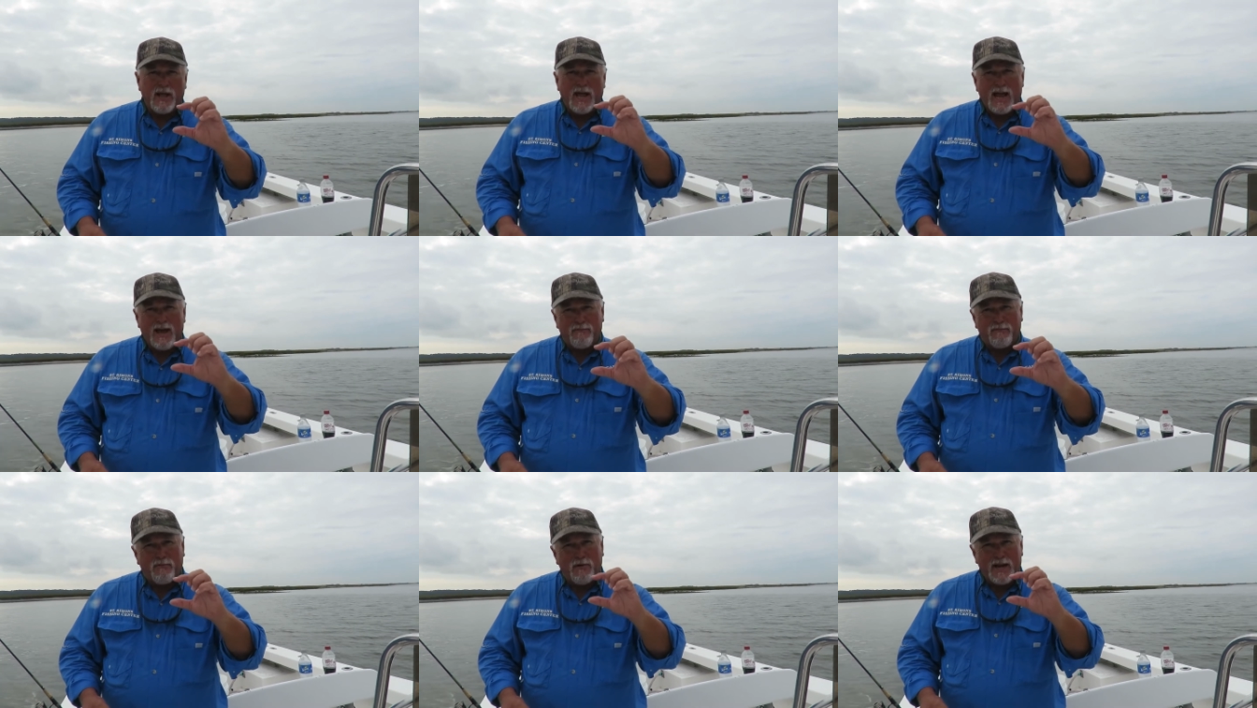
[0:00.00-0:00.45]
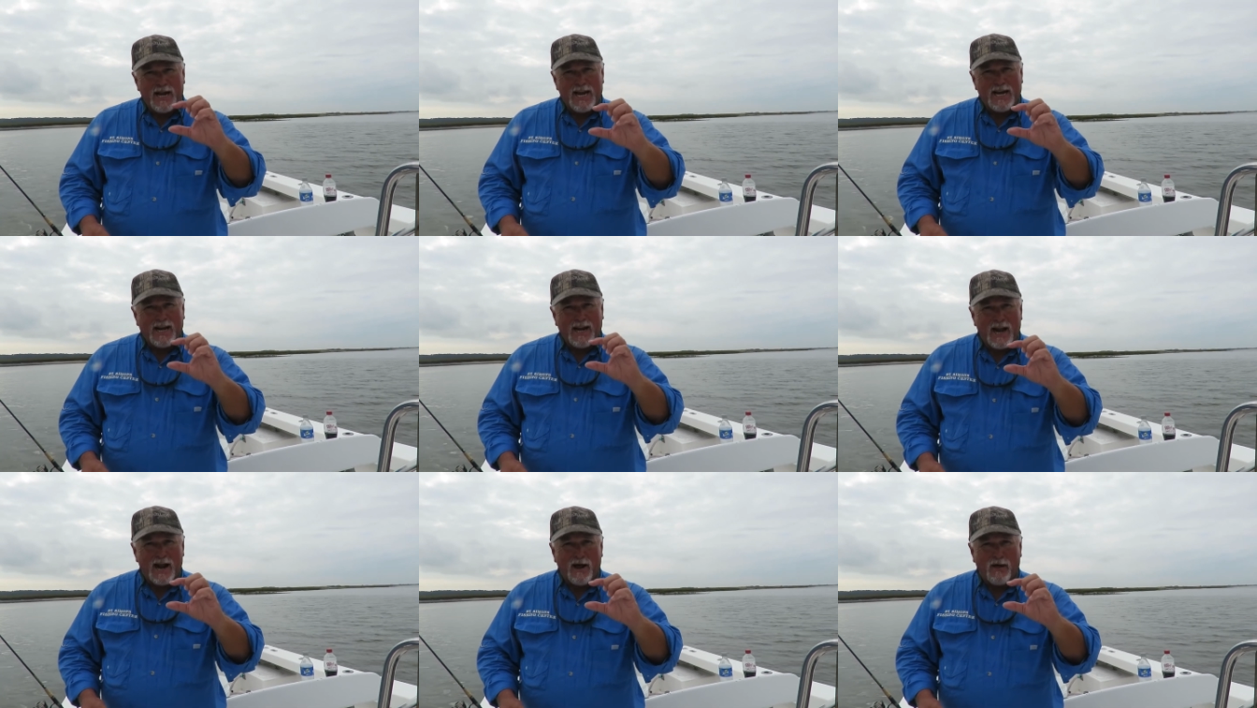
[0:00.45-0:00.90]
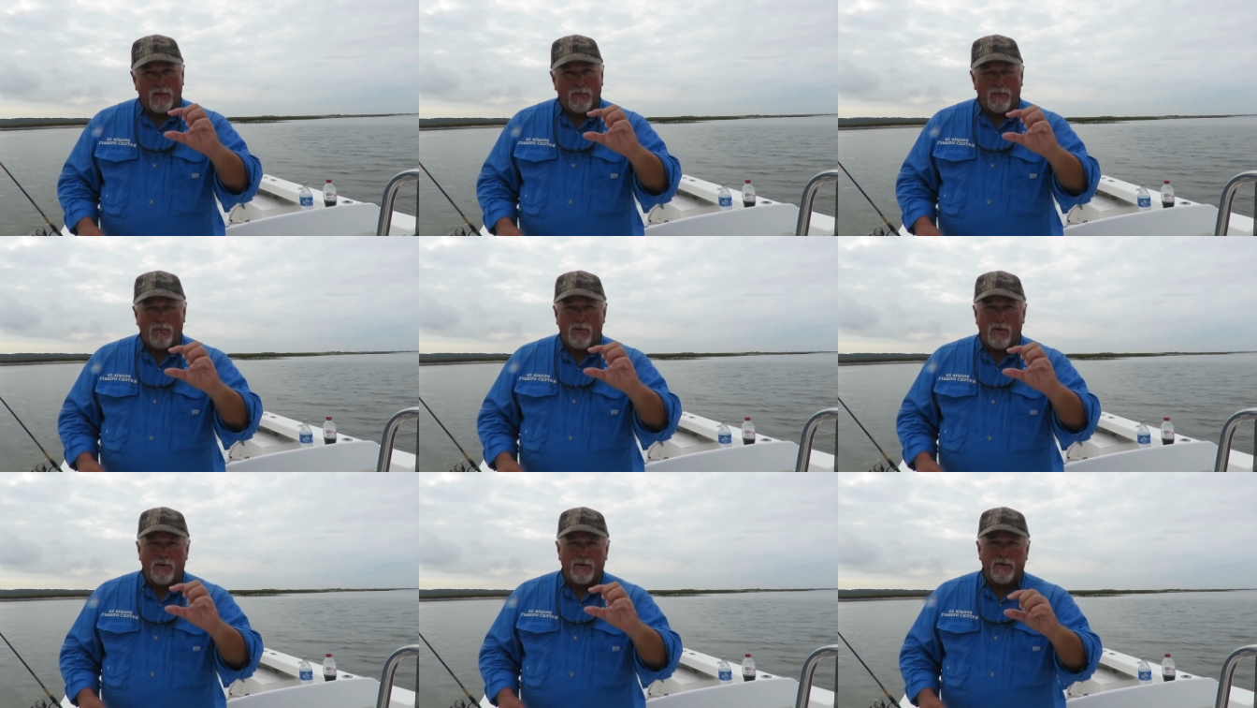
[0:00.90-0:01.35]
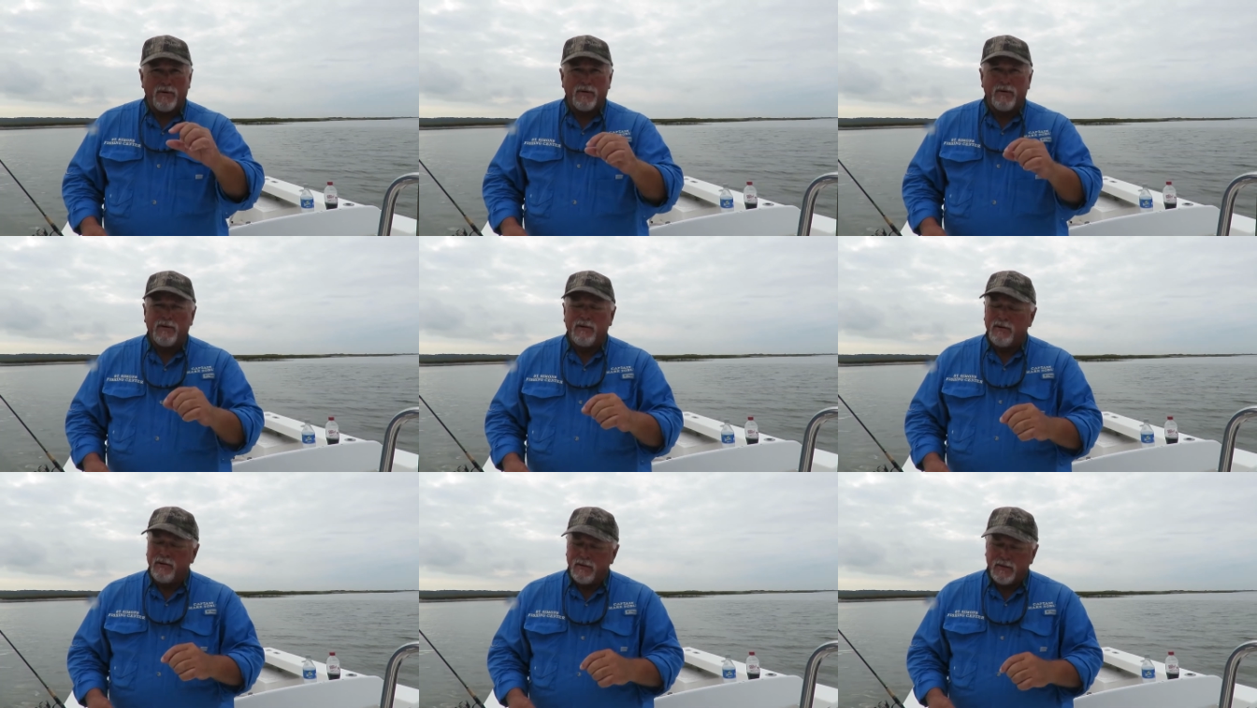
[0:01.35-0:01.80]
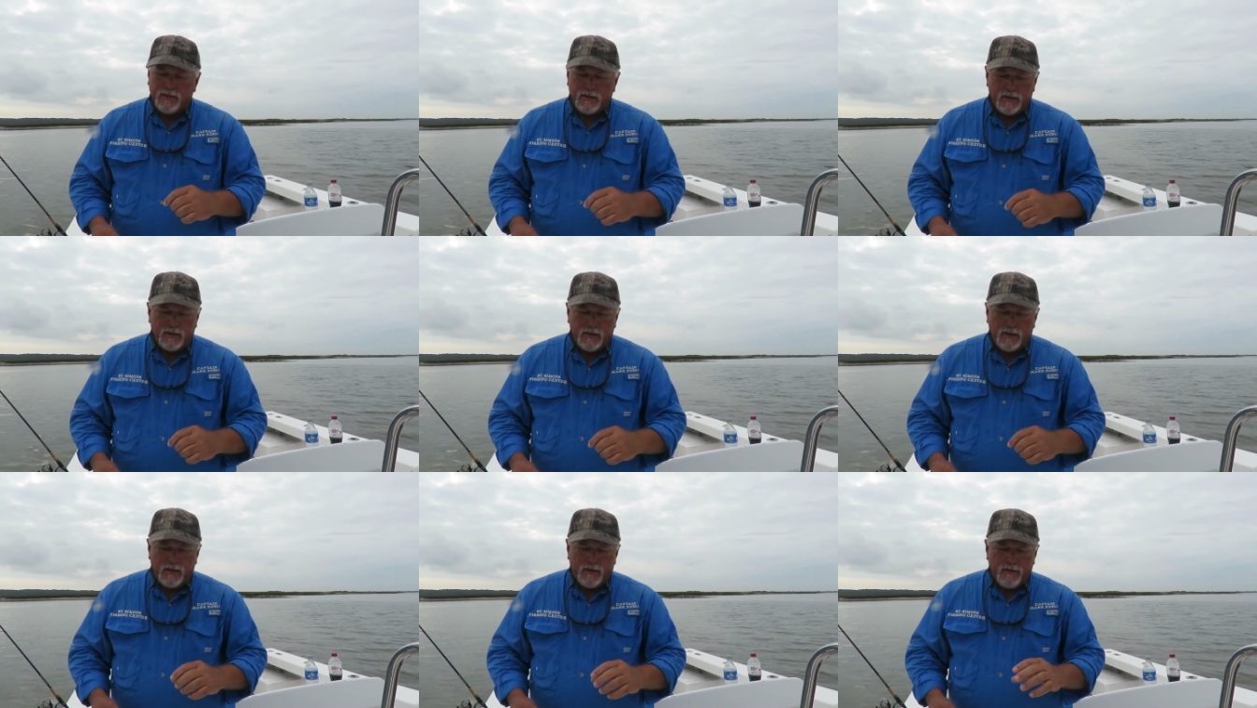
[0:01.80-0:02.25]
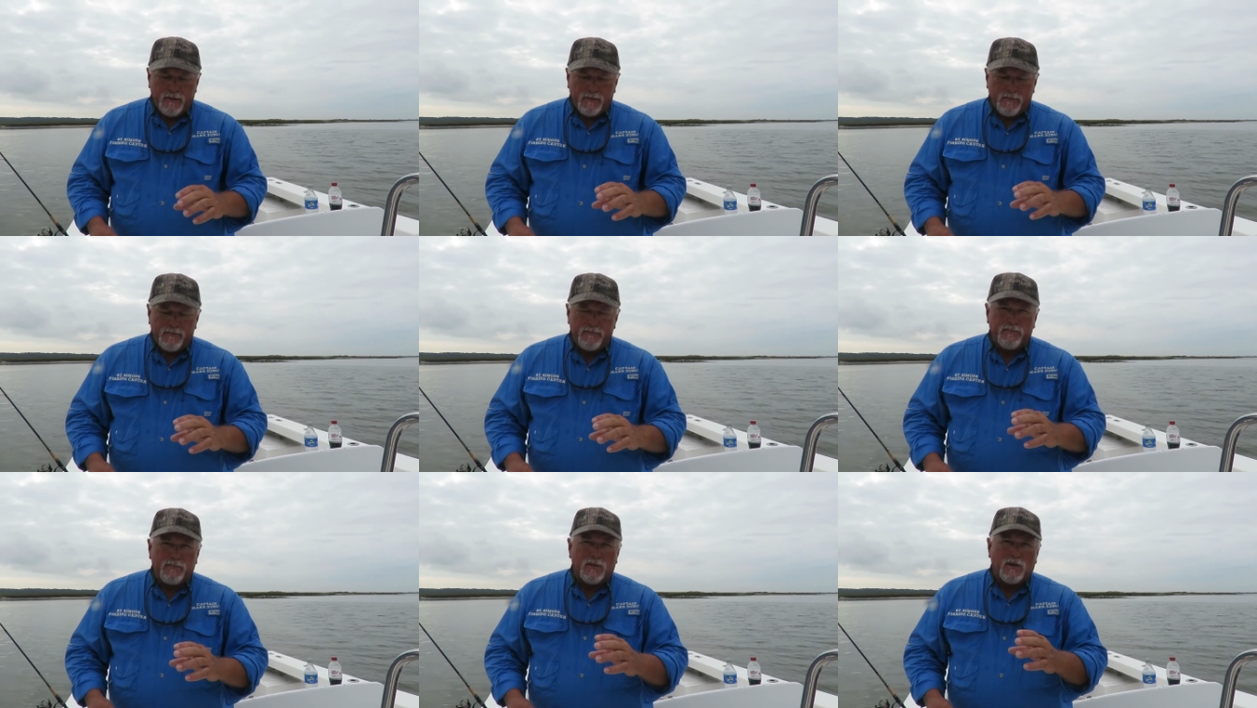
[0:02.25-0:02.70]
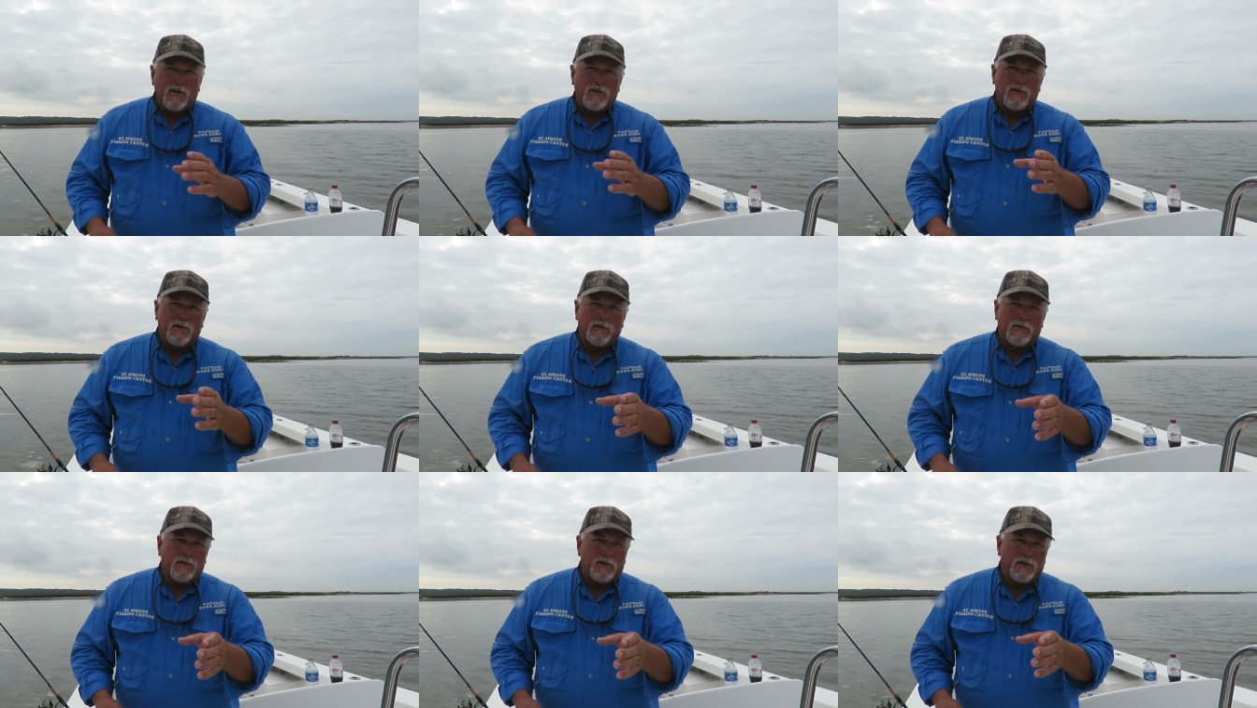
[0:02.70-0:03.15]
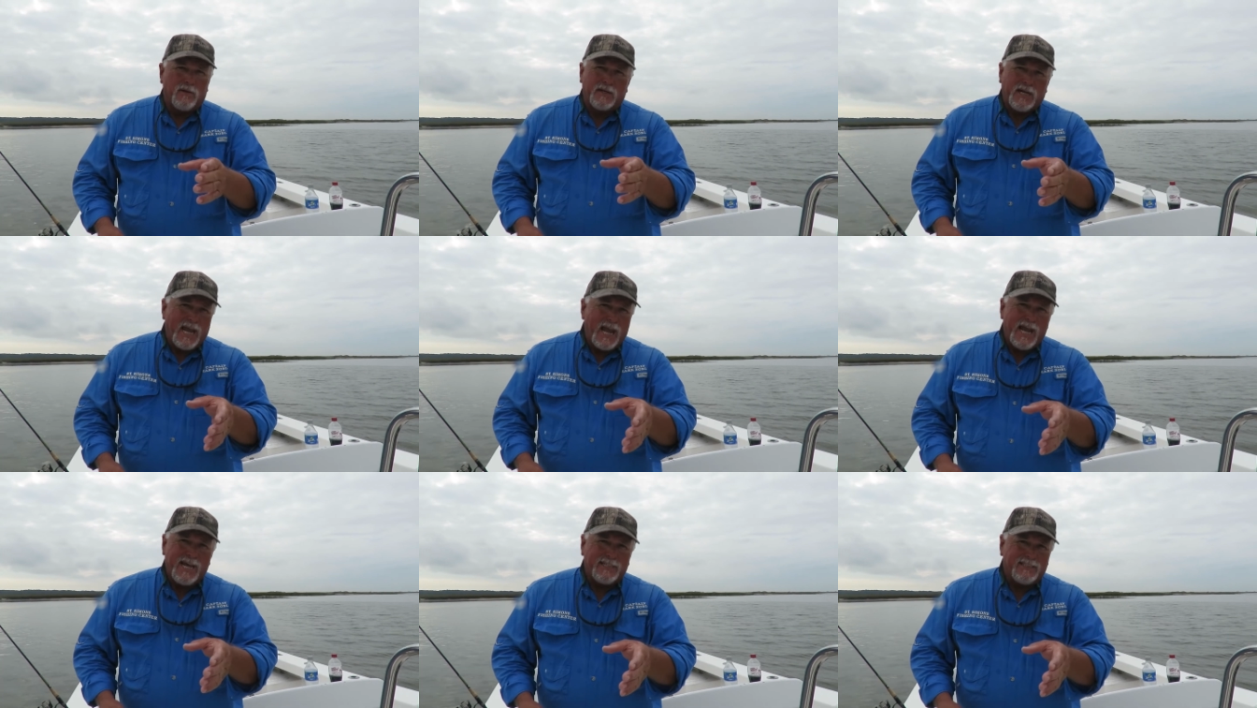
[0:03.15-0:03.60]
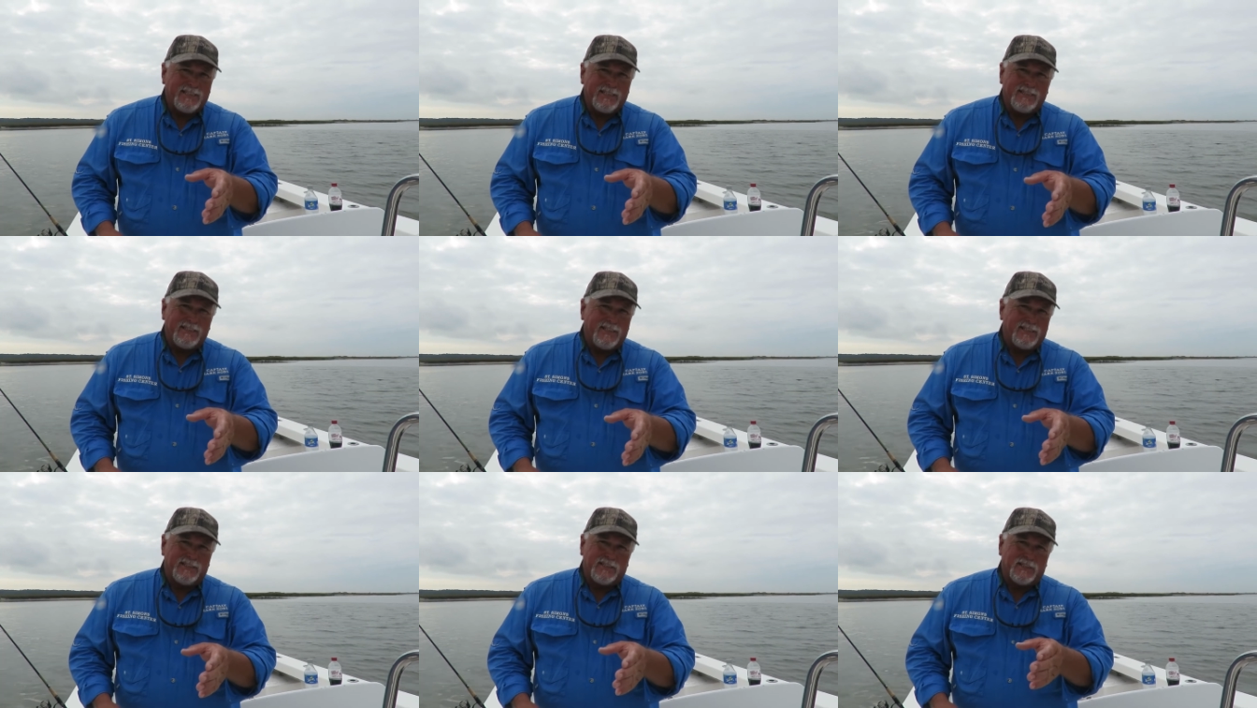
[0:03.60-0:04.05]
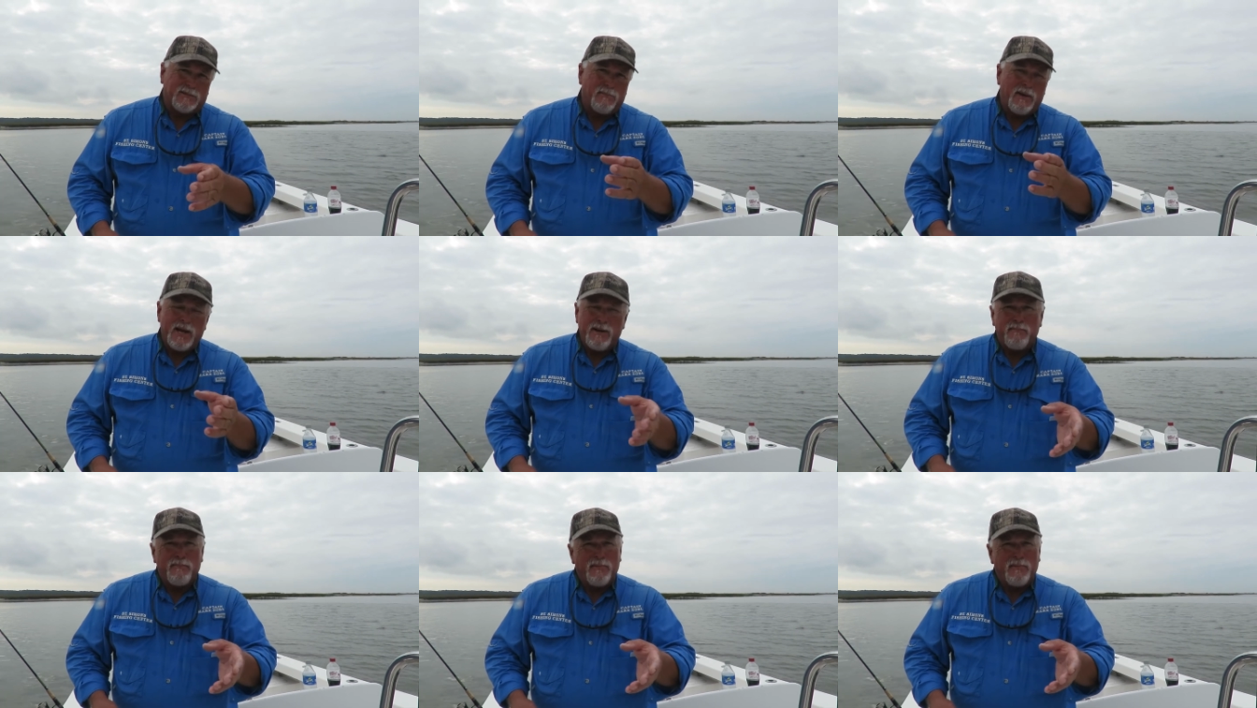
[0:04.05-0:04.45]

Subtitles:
halfway in and out of the water. Your casting distance may